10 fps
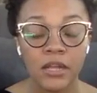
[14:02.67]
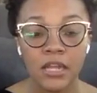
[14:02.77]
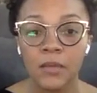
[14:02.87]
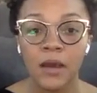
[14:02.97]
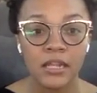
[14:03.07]

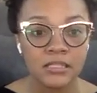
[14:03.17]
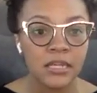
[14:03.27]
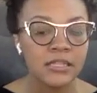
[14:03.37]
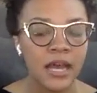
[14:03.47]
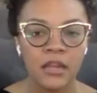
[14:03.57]
anybody
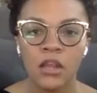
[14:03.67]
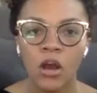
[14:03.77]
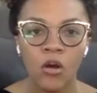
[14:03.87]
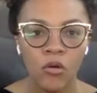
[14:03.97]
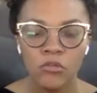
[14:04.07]
says. I
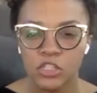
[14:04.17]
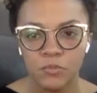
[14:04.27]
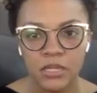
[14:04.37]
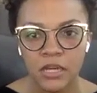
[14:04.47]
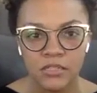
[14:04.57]
know just
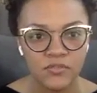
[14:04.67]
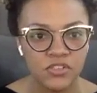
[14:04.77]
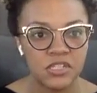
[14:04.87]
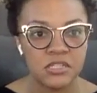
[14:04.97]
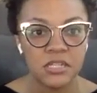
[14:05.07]
because of
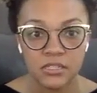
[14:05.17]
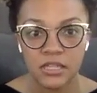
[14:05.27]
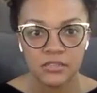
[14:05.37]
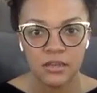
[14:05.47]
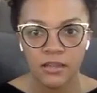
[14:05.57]

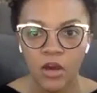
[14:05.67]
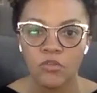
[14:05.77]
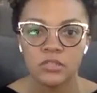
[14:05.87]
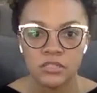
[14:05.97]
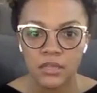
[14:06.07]
statistics
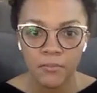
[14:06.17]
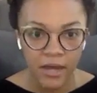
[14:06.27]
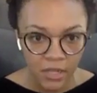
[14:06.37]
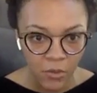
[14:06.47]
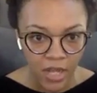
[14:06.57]
alone,
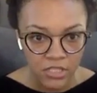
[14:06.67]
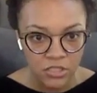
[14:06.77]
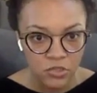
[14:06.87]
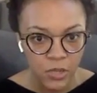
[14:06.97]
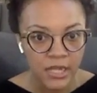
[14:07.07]
somebody watching
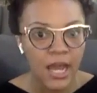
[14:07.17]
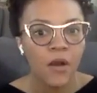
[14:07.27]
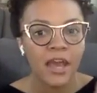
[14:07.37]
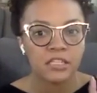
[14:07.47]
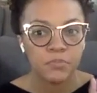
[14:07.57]
this right now
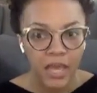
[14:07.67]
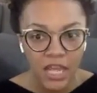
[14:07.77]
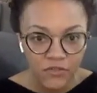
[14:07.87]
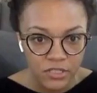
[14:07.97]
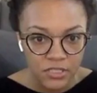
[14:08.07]
has
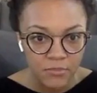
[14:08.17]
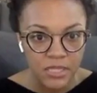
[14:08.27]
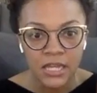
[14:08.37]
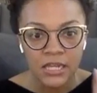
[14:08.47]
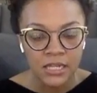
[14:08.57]
paid for
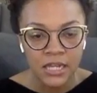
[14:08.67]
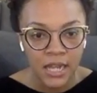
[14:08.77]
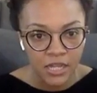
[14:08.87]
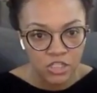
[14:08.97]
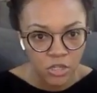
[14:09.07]
something and did
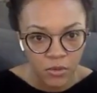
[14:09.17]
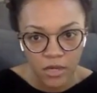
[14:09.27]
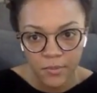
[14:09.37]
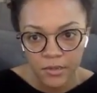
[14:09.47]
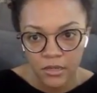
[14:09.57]
not show
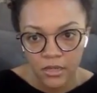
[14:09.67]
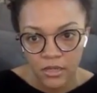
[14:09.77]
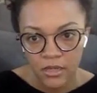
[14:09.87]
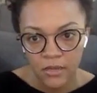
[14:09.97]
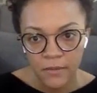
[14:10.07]
up,
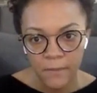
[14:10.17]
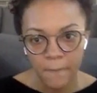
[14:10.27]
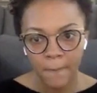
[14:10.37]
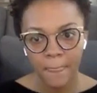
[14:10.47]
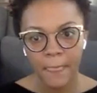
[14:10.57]

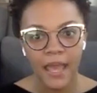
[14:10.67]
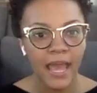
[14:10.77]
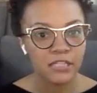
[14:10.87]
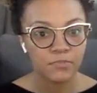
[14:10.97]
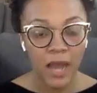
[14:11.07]

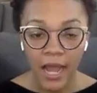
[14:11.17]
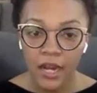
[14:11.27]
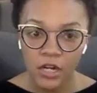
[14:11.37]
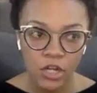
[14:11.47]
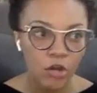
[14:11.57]
has
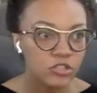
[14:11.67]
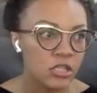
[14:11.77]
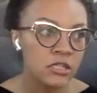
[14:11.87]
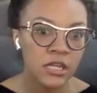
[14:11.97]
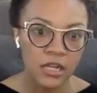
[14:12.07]
hired a coach
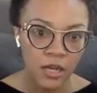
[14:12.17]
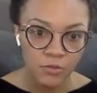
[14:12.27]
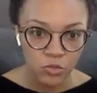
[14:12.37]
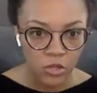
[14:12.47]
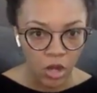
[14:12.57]
and didn't come
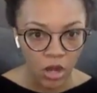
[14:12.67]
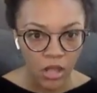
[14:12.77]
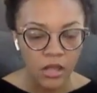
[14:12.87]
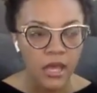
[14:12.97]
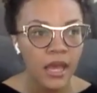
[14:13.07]
to a
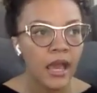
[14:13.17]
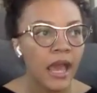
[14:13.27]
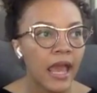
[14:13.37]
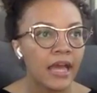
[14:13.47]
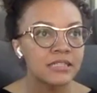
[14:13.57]
call,
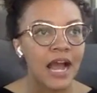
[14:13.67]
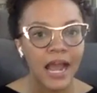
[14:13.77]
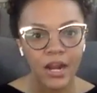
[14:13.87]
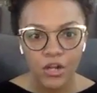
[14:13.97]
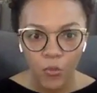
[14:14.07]
has
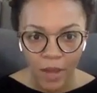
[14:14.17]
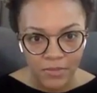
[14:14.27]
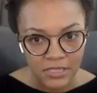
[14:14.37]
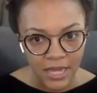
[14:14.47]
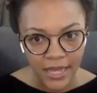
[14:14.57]
hired a web
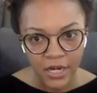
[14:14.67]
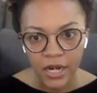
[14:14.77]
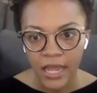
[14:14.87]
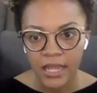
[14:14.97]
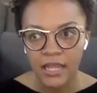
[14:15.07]
designer
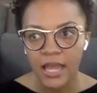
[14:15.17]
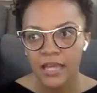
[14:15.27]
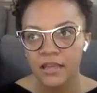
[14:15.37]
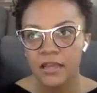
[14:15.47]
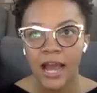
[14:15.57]
and like
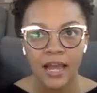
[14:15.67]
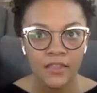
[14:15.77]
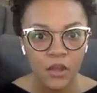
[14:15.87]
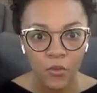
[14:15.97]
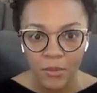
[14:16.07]
gotten
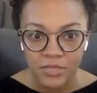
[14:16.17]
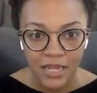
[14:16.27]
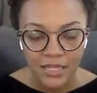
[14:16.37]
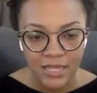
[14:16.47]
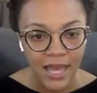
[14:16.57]
their website
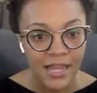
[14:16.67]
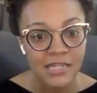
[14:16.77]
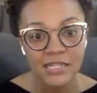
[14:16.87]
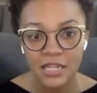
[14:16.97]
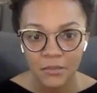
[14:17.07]
design and
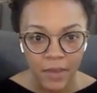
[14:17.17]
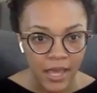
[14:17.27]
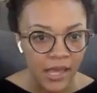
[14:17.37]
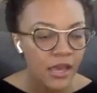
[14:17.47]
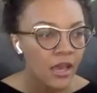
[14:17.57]
didn't
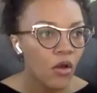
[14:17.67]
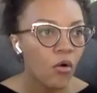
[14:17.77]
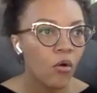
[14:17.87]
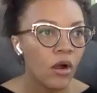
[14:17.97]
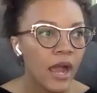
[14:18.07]
pay,
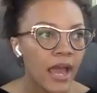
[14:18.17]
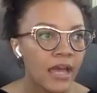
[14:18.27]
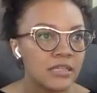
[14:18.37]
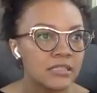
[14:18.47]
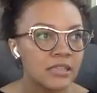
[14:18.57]
or
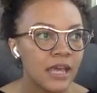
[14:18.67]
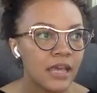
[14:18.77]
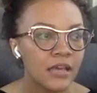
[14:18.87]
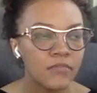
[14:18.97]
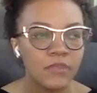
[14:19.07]
has
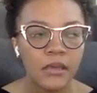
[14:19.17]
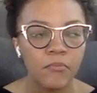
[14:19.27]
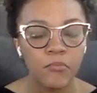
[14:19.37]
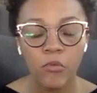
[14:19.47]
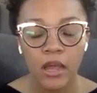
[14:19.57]
like,
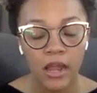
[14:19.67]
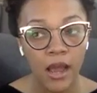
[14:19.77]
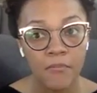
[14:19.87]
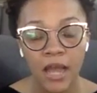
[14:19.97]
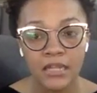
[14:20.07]
and
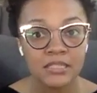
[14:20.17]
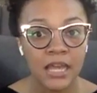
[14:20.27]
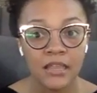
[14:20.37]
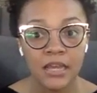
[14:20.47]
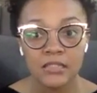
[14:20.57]
I'm not
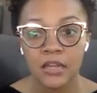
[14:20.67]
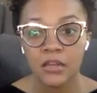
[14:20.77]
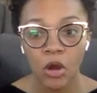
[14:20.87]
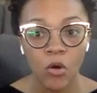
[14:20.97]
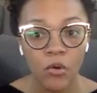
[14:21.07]
saying that because I
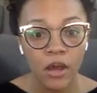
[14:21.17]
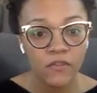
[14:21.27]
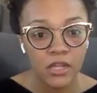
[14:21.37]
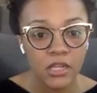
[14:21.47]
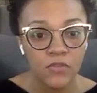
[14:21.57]
know of
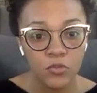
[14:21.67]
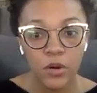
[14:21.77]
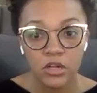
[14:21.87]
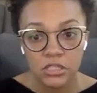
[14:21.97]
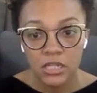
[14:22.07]
any of you
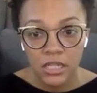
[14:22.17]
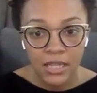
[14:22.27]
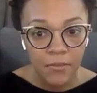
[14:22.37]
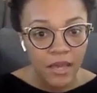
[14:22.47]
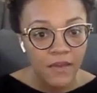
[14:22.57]
personally
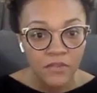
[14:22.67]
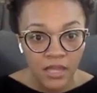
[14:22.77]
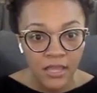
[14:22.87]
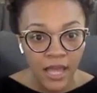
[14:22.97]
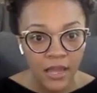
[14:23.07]
that may have done
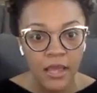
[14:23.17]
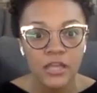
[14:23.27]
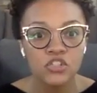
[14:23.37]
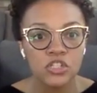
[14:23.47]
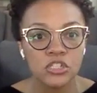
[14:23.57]
that.
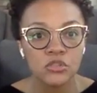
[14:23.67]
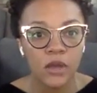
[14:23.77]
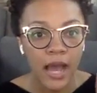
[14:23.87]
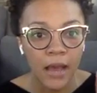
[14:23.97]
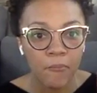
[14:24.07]
It's just
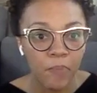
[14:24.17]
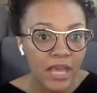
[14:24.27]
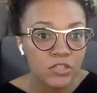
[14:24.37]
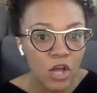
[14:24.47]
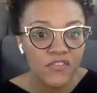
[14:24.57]

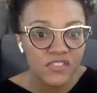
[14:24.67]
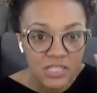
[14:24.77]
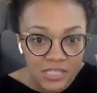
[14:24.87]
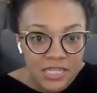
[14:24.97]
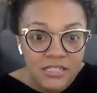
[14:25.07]
based off
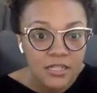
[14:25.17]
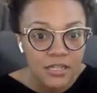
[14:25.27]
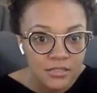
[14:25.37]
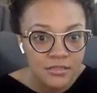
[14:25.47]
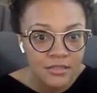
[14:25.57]

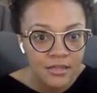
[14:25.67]
statistics.